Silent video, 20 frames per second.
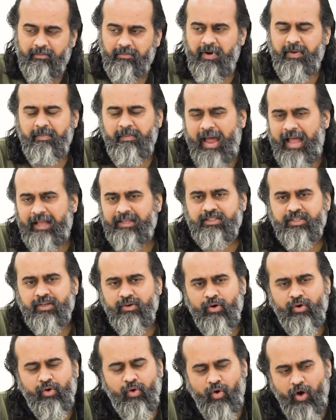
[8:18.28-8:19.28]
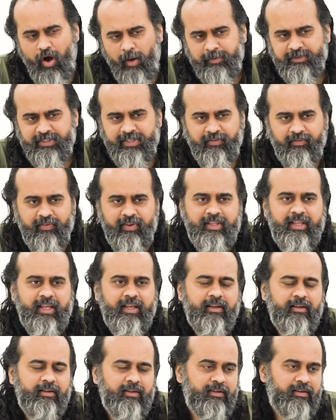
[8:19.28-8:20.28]
But man's ego co-opts
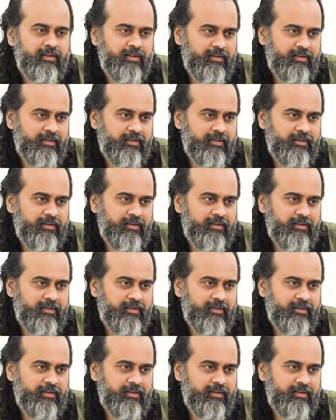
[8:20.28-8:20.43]
everything.